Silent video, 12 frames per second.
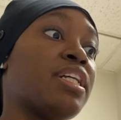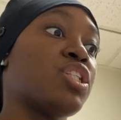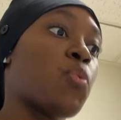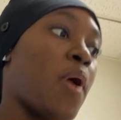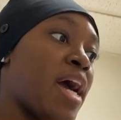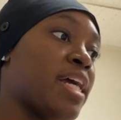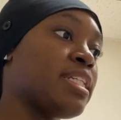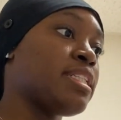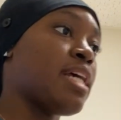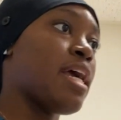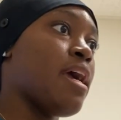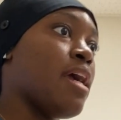twice
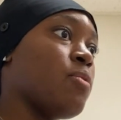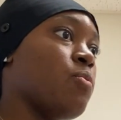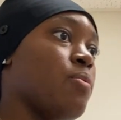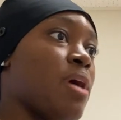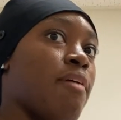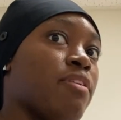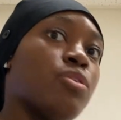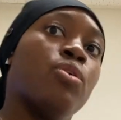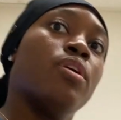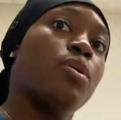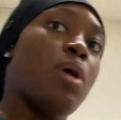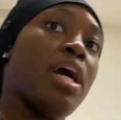and we would have to throw
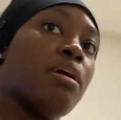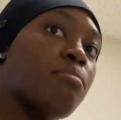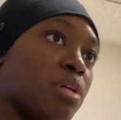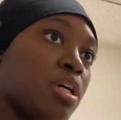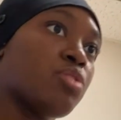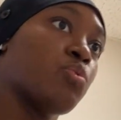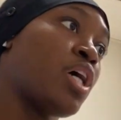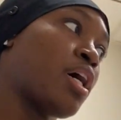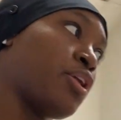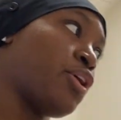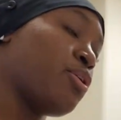it away because we're not going to